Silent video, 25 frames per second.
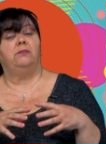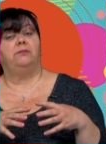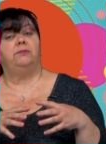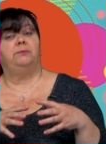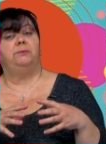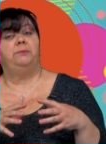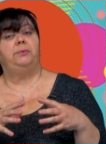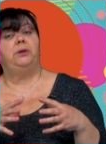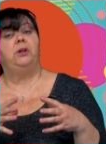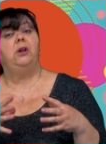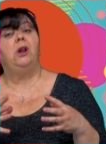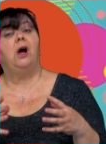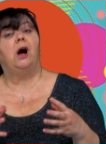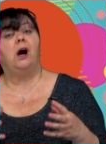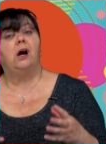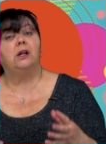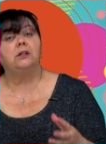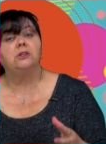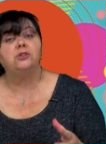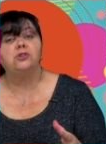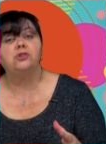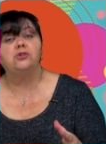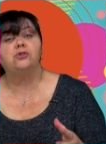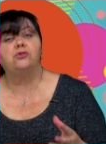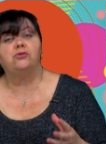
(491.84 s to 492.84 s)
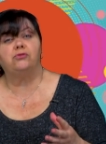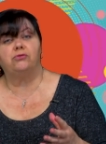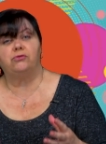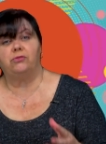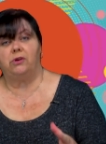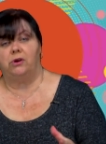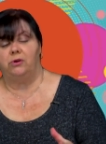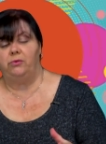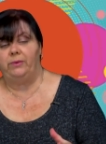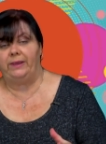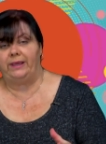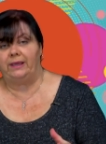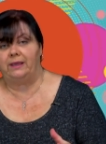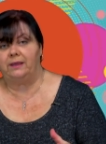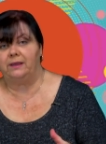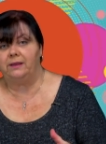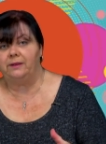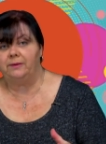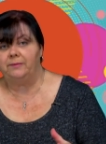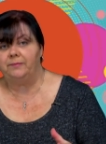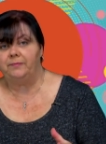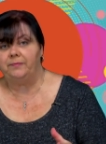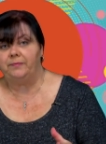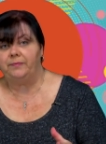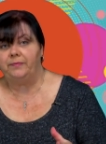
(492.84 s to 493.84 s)
of plants growing
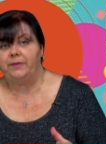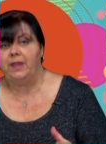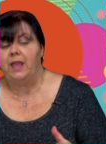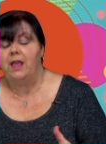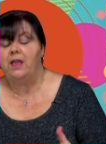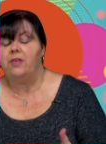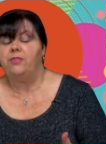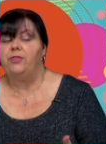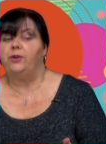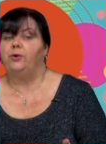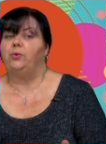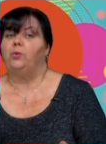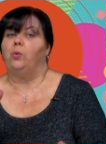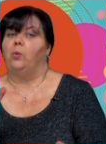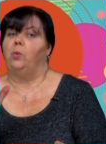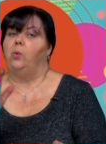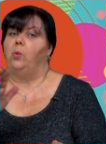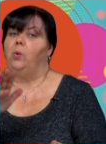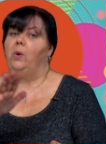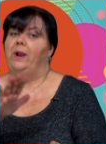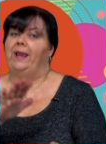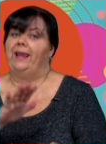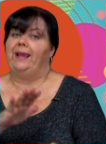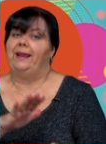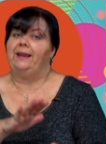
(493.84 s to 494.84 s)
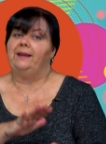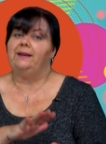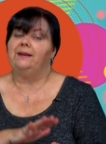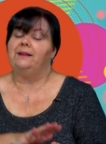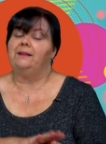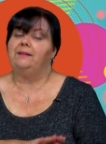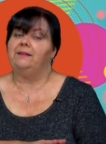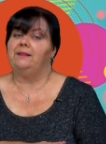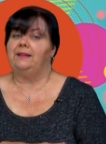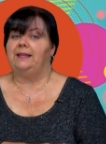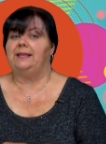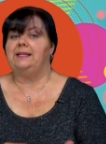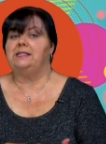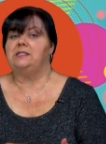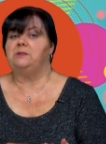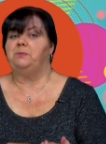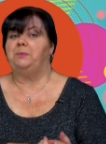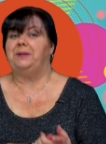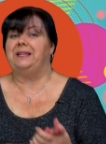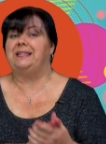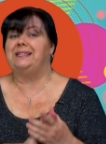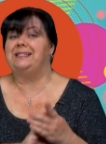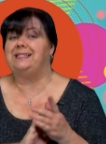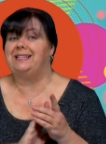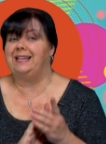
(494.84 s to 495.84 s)
that when these
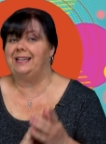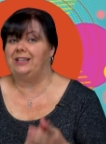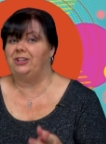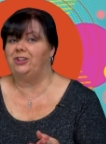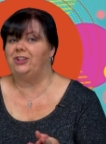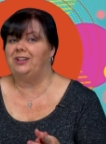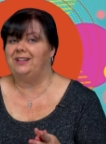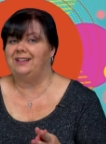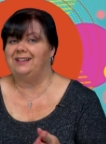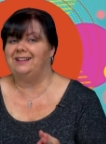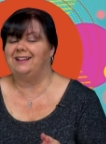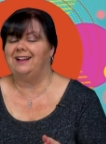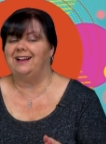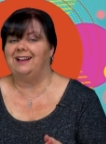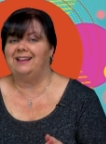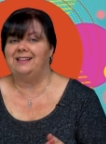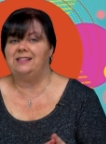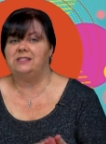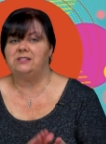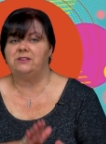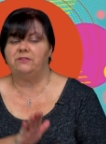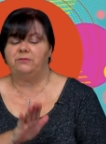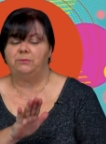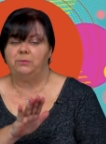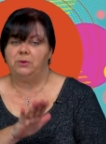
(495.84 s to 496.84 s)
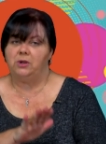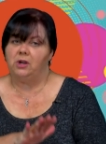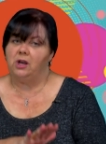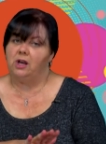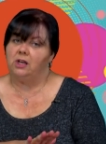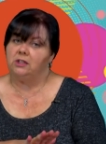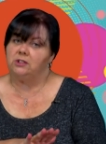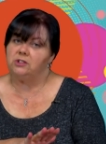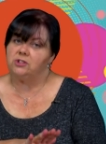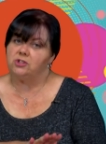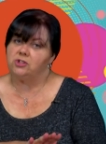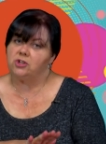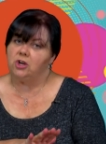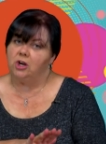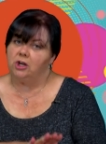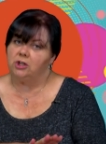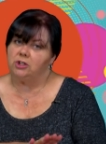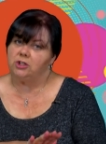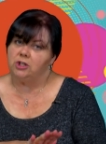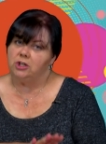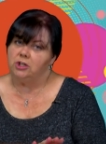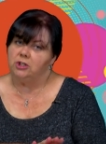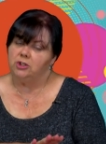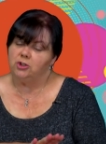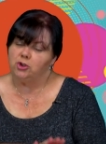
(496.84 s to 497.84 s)
particular kinds of plants
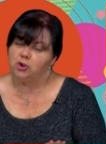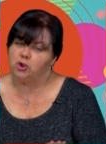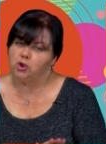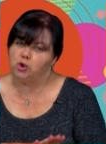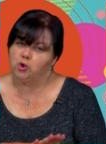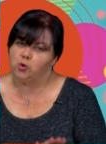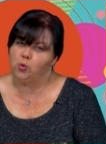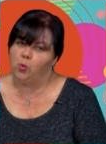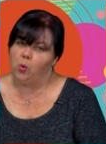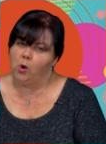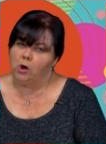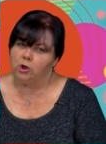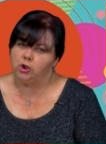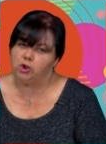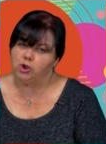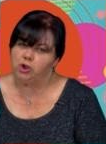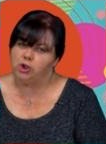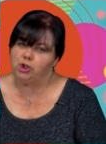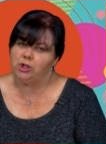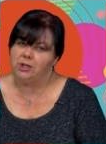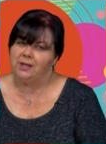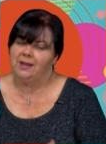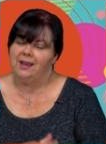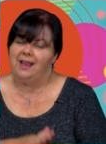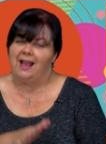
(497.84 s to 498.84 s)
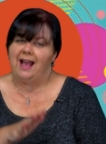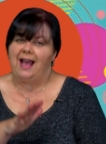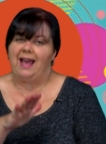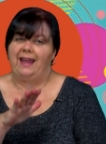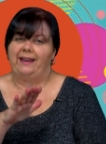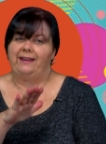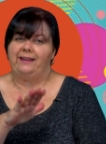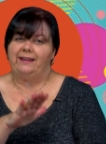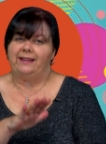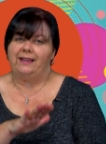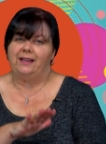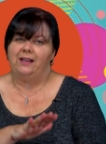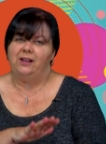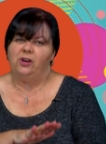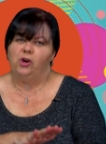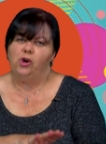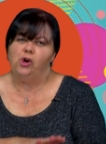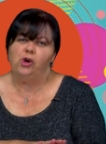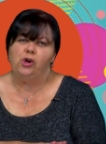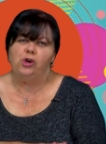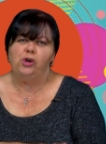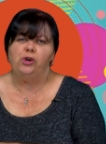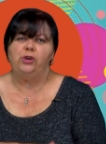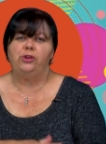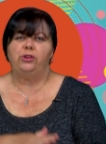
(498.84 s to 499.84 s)
got squashed under
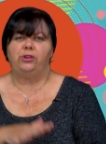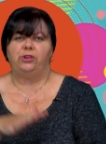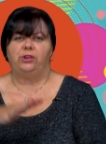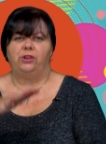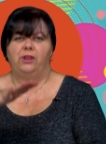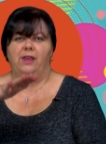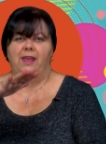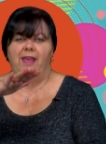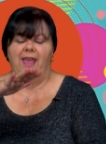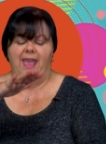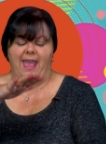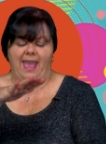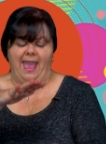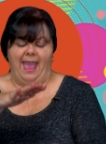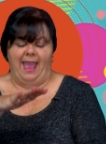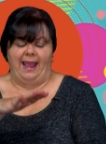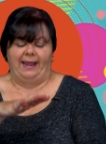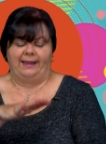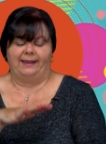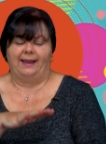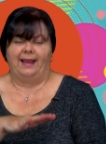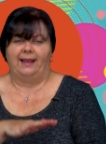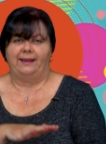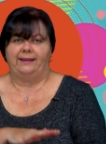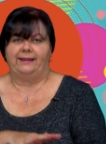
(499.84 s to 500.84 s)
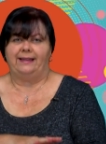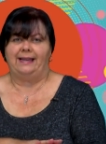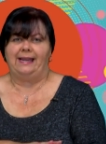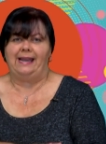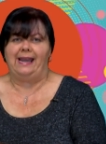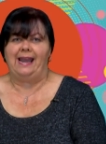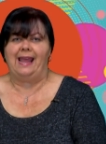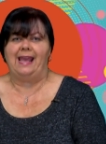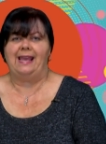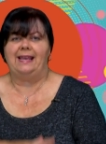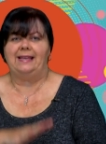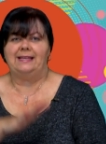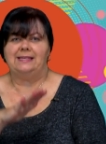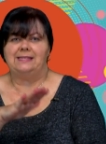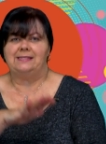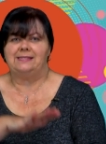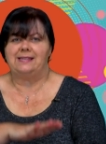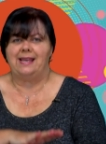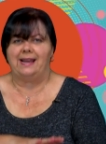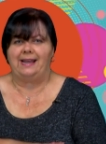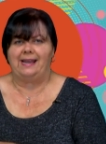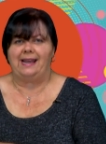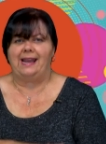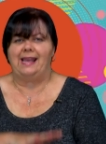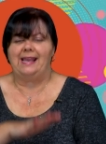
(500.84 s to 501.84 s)
earth and under layers
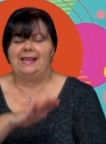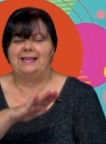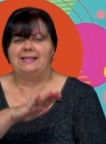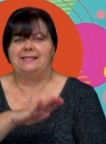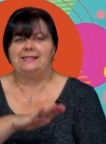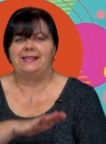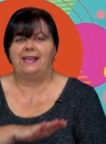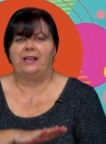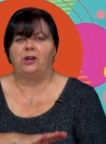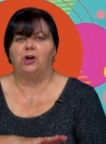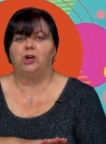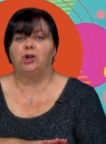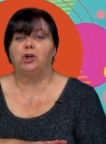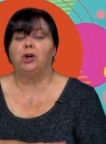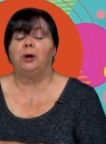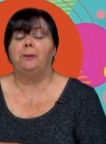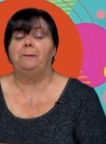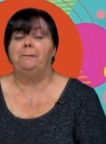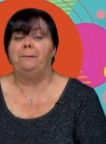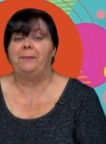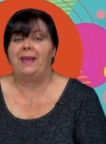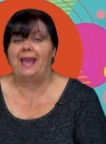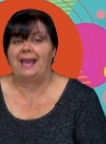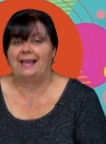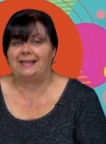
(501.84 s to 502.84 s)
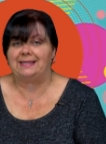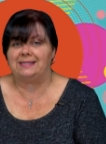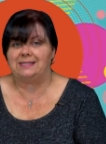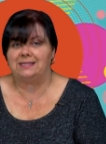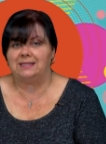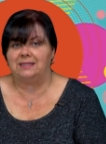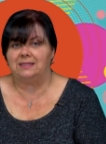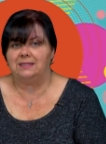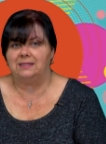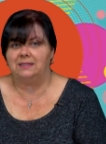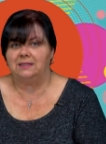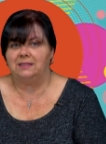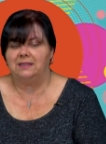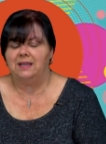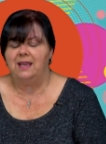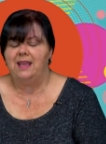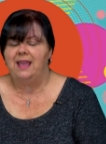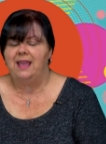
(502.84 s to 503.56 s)
and layers. They got compacted.